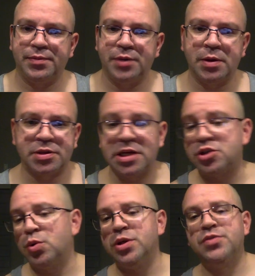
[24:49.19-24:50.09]
You know what I'm saying?
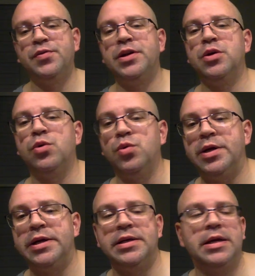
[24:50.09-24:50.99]
So this video, it,
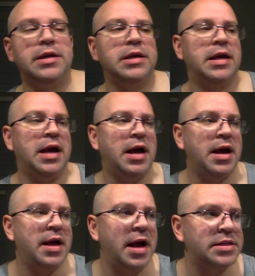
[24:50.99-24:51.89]
it, it, ha
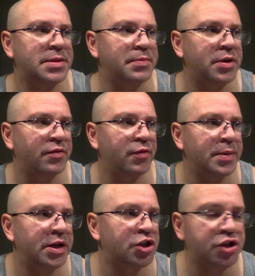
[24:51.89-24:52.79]
it hasn't been for
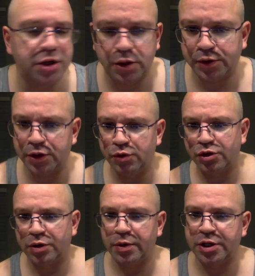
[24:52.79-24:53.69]
me to shit on the new
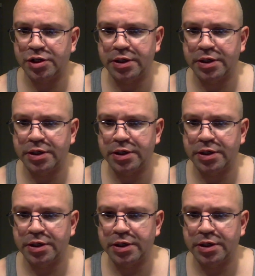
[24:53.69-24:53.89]
generation.